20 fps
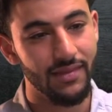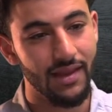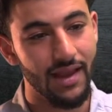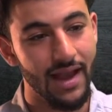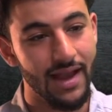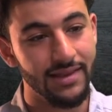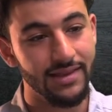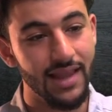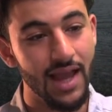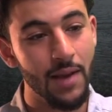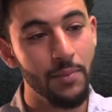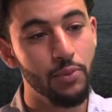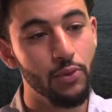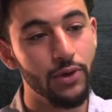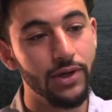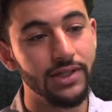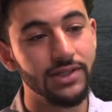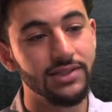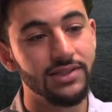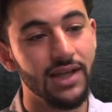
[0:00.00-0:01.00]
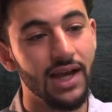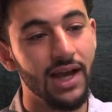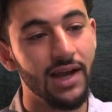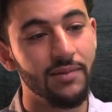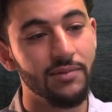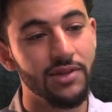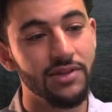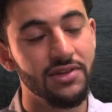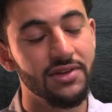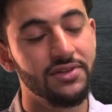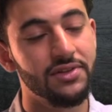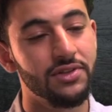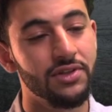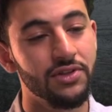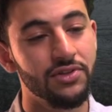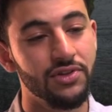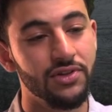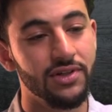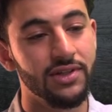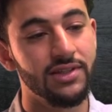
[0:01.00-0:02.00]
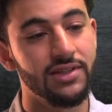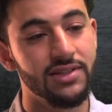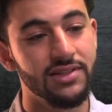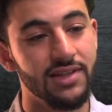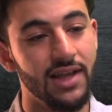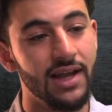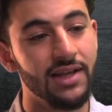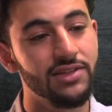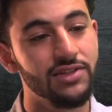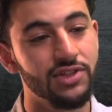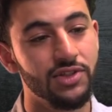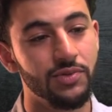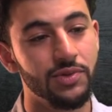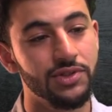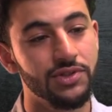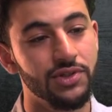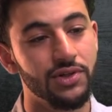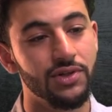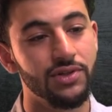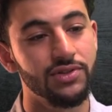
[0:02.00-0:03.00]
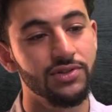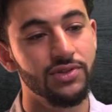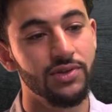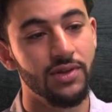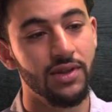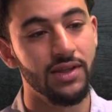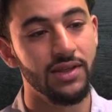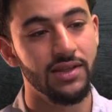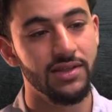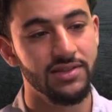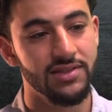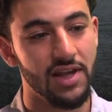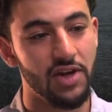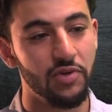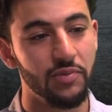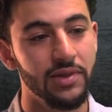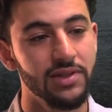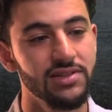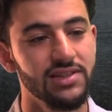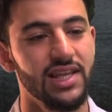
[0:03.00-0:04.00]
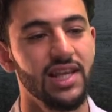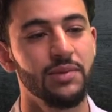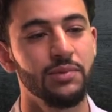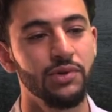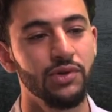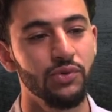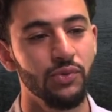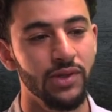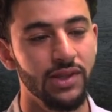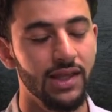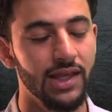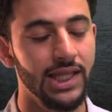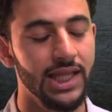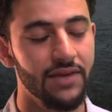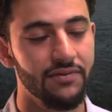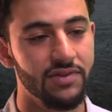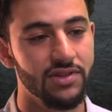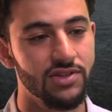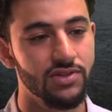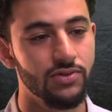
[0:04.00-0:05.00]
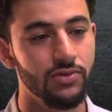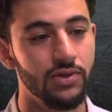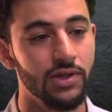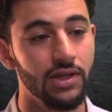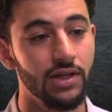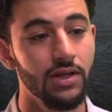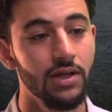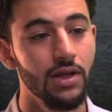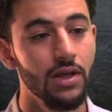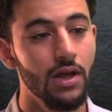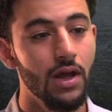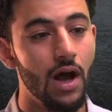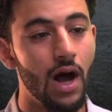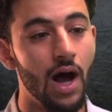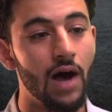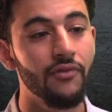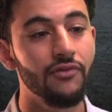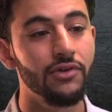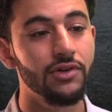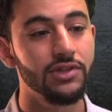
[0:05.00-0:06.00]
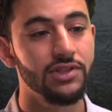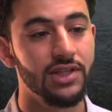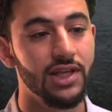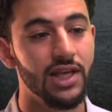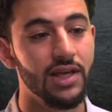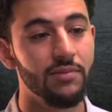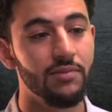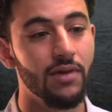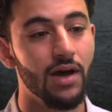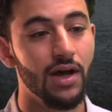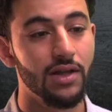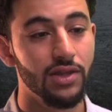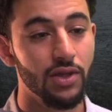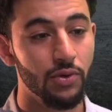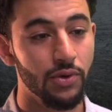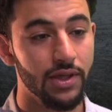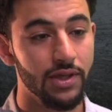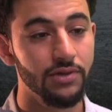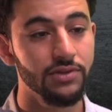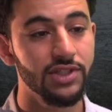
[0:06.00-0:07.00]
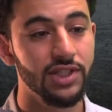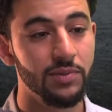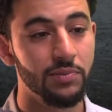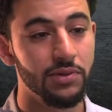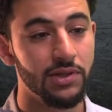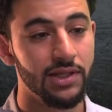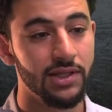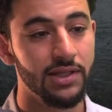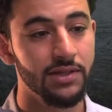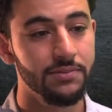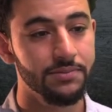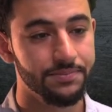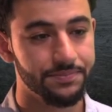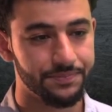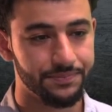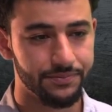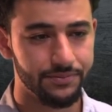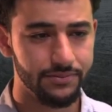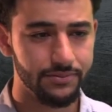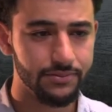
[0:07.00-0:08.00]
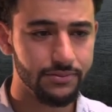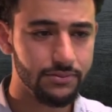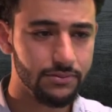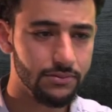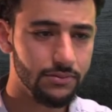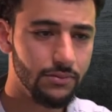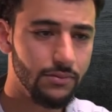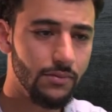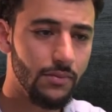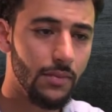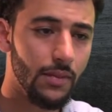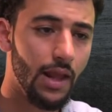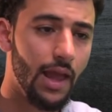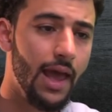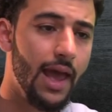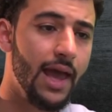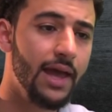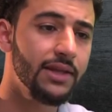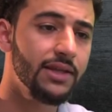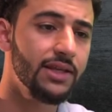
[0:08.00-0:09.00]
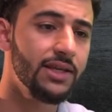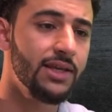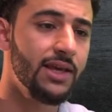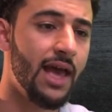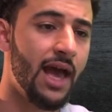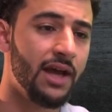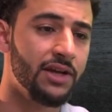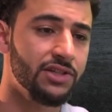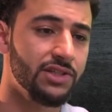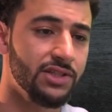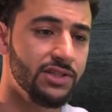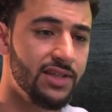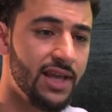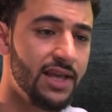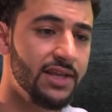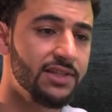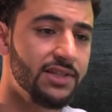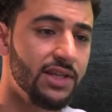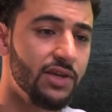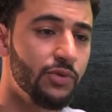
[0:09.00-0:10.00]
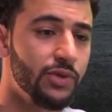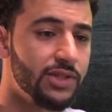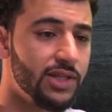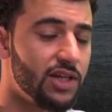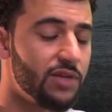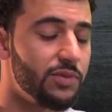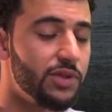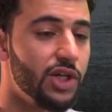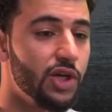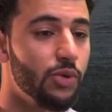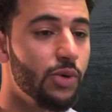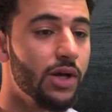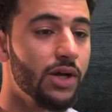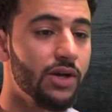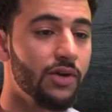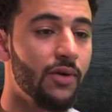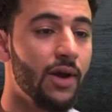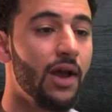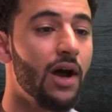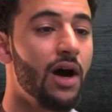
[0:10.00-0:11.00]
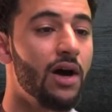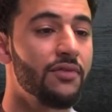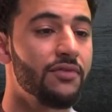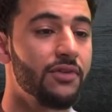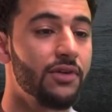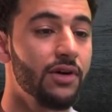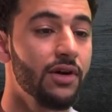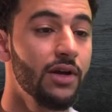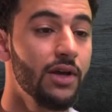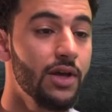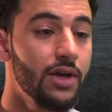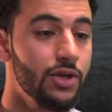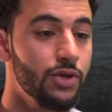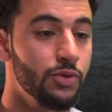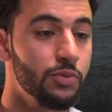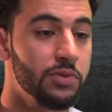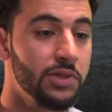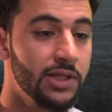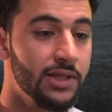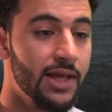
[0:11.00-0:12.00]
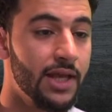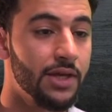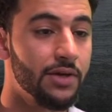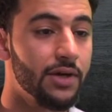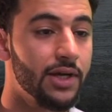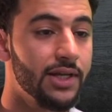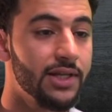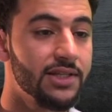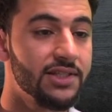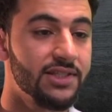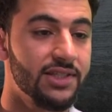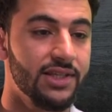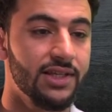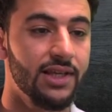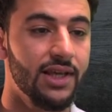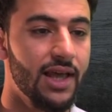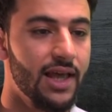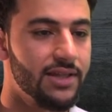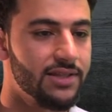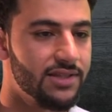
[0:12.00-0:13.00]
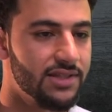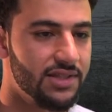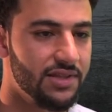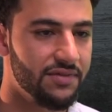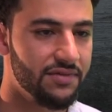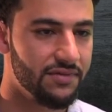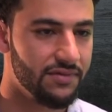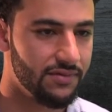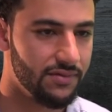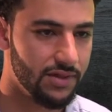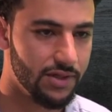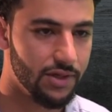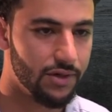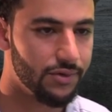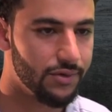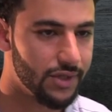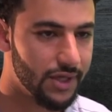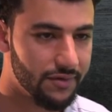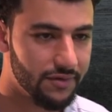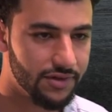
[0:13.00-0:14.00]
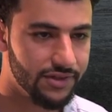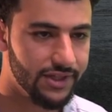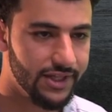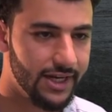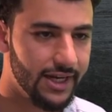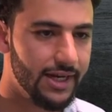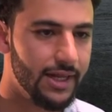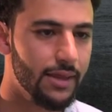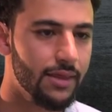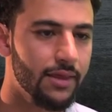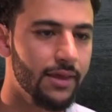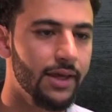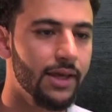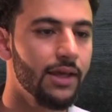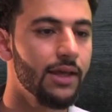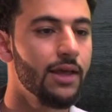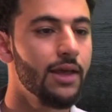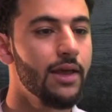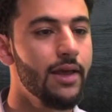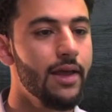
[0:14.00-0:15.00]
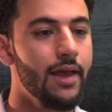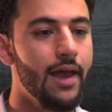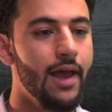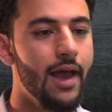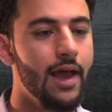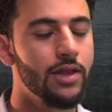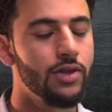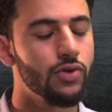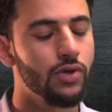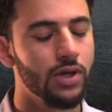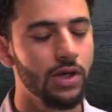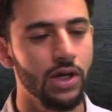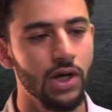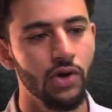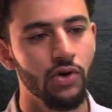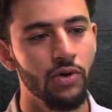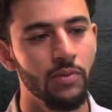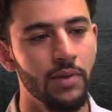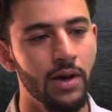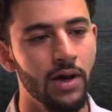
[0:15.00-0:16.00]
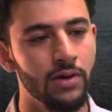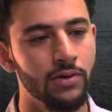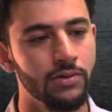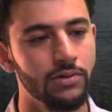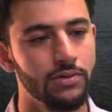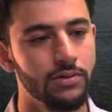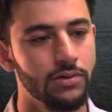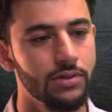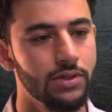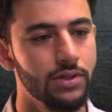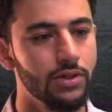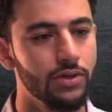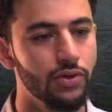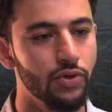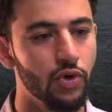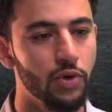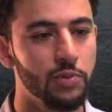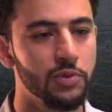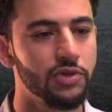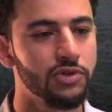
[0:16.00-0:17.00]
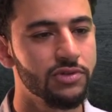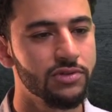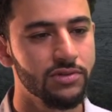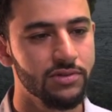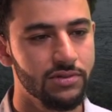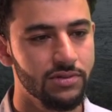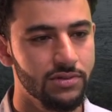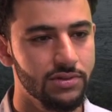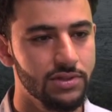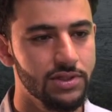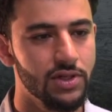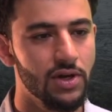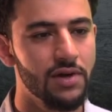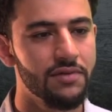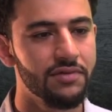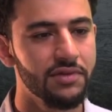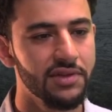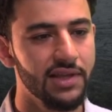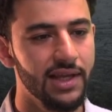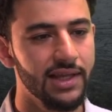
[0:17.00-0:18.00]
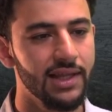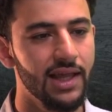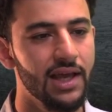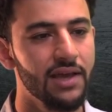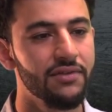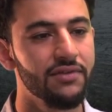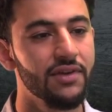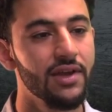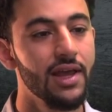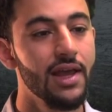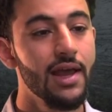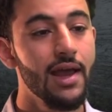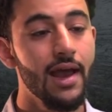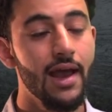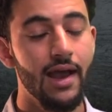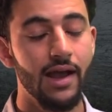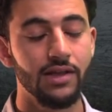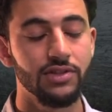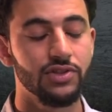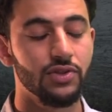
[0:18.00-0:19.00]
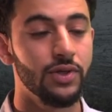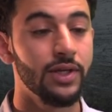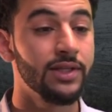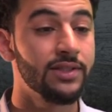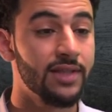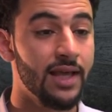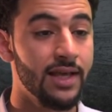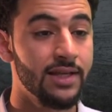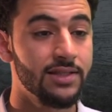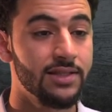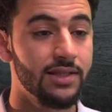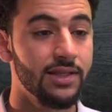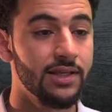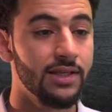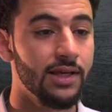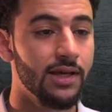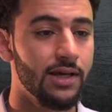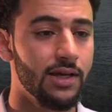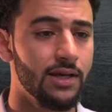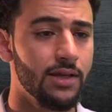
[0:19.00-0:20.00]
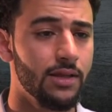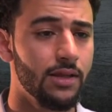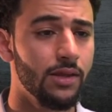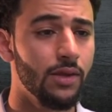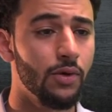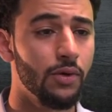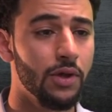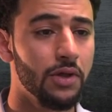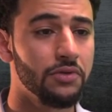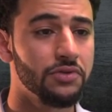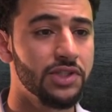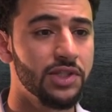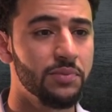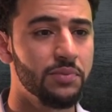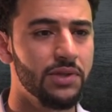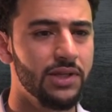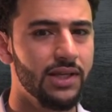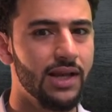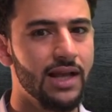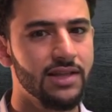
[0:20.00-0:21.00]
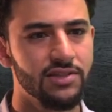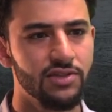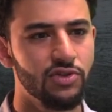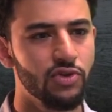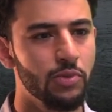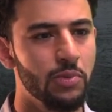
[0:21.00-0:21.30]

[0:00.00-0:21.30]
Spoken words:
at that point in time, the district attorney decides to return to the settlement table with the 11th student, offers him a no guilty plea, and he actually takes it. We tell him, you know what, great offer. You plead that you're innocent. It's as if, you know, you never did anything, and you can go about your normal, you know, everyday life. And so he takes the no guilty plea and has to do